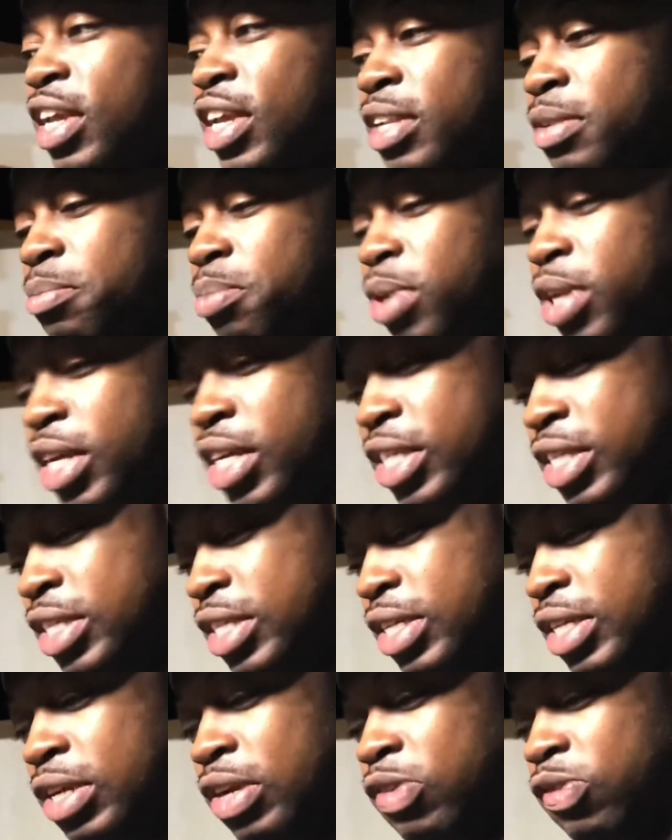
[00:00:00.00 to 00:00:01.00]
place.
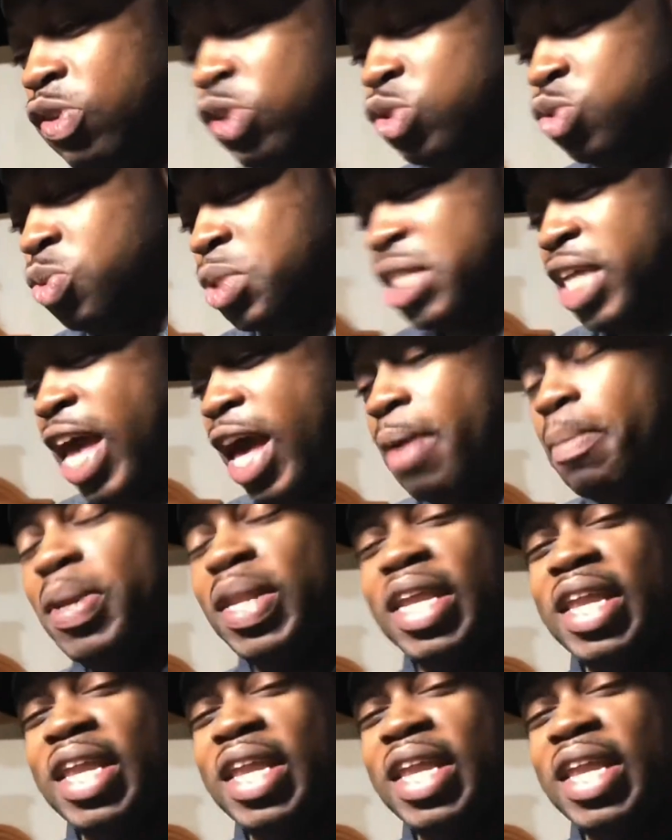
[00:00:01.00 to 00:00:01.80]
Because what's happening